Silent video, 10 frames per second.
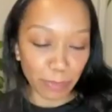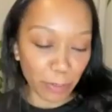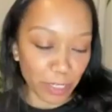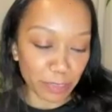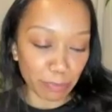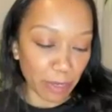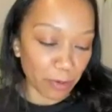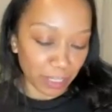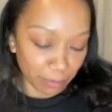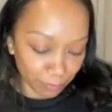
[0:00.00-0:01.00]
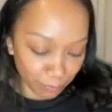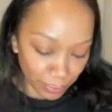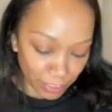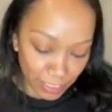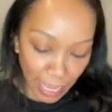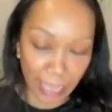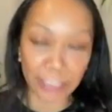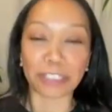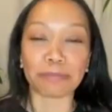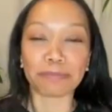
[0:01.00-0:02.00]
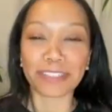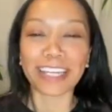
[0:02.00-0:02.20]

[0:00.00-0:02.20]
moon is mooning and Sagging.